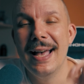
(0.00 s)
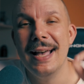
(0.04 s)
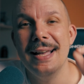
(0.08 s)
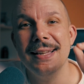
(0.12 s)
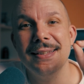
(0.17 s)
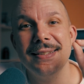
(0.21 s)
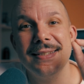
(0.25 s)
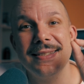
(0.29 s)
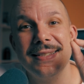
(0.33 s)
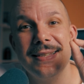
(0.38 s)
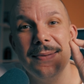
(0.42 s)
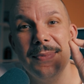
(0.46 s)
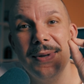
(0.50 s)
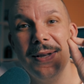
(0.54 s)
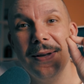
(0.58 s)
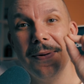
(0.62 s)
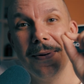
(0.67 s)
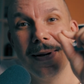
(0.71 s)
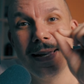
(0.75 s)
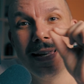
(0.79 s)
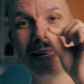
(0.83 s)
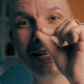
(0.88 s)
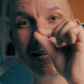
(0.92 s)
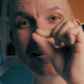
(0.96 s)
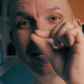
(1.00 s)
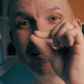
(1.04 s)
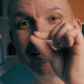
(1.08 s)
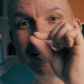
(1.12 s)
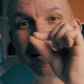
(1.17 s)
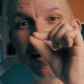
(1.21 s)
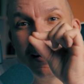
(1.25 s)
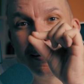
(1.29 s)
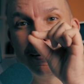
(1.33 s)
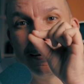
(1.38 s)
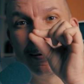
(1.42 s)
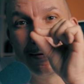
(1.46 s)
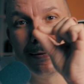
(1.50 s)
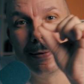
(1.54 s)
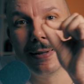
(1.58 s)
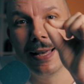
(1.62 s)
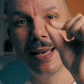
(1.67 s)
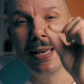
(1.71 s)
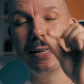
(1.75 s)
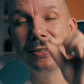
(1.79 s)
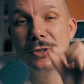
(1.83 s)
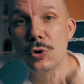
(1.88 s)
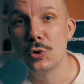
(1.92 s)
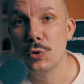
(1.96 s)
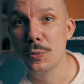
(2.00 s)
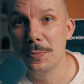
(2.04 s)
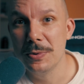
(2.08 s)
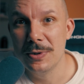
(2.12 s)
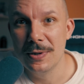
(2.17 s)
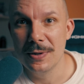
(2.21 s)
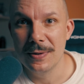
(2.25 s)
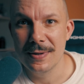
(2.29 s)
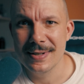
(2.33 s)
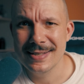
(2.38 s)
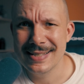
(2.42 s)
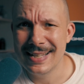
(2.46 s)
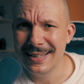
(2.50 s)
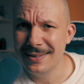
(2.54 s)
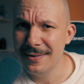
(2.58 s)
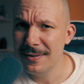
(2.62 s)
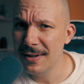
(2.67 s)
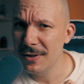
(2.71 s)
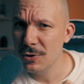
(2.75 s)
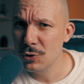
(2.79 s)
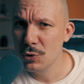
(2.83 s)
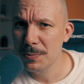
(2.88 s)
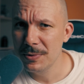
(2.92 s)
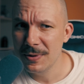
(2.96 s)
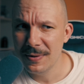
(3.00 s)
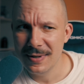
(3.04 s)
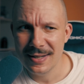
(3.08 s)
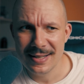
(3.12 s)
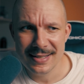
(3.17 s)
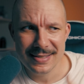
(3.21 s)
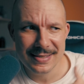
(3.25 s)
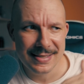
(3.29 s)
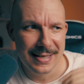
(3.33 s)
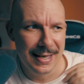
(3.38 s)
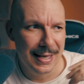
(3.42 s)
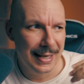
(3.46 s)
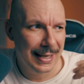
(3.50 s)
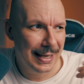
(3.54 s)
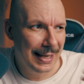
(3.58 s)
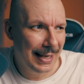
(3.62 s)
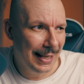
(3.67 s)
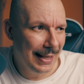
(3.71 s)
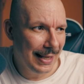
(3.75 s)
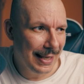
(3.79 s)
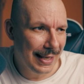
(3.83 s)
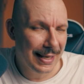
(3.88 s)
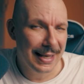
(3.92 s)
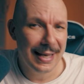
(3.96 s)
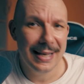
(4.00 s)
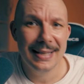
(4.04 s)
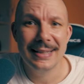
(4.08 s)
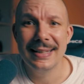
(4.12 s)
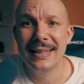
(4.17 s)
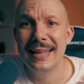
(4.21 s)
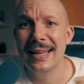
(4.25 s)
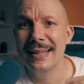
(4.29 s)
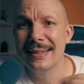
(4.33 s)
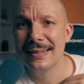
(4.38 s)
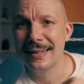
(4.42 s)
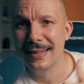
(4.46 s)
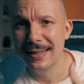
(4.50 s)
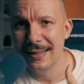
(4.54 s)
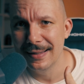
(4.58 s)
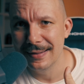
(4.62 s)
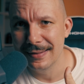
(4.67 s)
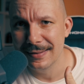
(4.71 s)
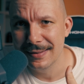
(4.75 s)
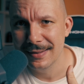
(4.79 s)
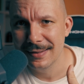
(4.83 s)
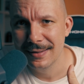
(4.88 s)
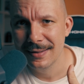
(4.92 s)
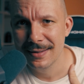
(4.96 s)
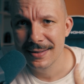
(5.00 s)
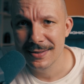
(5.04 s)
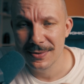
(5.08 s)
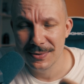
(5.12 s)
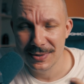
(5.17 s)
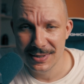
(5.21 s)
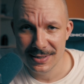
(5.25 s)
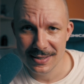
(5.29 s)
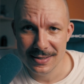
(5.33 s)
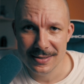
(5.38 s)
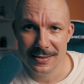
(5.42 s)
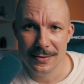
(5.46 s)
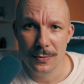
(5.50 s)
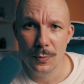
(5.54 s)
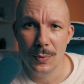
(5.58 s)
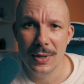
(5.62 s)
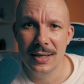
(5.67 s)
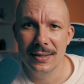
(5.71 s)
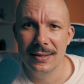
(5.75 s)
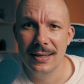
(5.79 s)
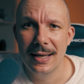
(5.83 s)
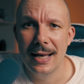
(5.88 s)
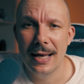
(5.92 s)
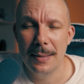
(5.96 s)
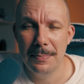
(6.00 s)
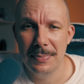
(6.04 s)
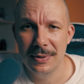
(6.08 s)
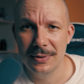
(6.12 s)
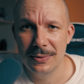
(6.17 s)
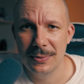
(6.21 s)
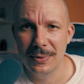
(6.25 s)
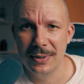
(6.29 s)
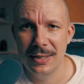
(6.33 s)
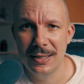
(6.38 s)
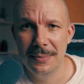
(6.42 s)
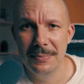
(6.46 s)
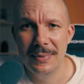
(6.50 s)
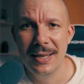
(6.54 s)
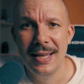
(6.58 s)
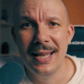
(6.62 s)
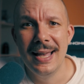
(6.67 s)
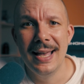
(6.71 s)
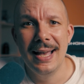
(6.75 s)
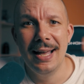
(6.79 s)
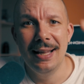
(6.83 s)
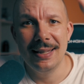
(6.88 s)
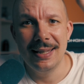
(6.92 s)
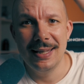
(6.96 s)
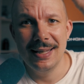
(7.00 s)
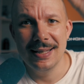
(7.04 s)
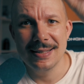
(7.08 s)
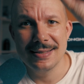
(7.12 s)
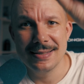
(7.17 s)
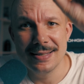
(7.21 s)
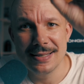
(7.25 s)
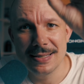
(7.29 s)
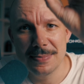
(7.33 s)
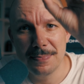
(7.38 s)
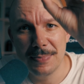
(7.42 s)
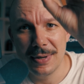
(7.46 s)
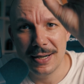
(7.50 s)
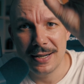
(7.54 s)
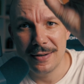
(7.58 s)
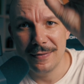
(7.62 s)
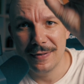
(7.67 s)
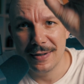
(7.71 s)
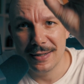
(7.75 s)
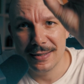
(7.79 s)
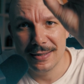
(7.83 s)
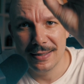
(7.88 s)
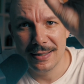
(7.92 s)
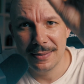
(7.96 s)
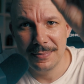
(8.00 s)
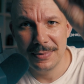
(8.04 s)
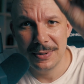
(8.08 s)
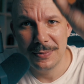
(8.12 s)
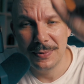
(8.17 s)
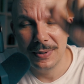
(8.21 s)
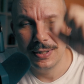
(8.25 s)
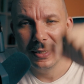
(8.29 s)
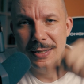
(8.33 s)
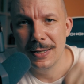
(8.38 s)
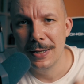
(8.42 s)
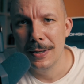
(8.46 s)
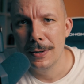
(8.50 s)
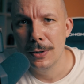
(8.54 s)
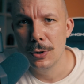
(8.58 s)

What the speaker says: And similarly, Saturn and Jupiter. Saturn and Jupiter is killing and get killed. So this is what happened to him. And he has this parivartana between